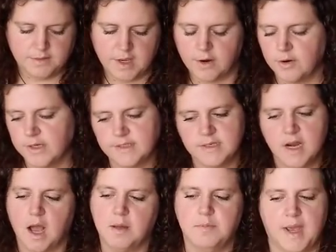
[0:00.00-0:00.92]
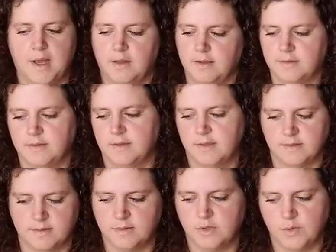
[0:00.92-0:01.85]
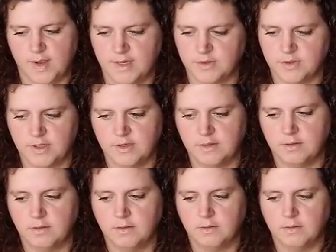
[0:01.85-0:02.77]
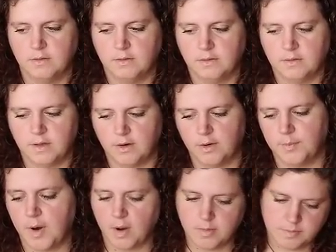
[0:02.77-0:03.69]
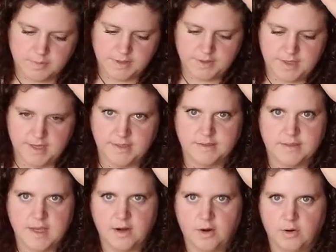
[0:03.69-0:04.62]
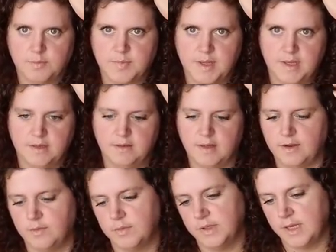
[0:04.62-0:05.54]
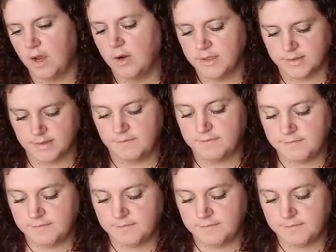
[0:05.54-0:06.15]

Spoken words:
there is not balance in this situation. There are probably things that aren't being like really honestly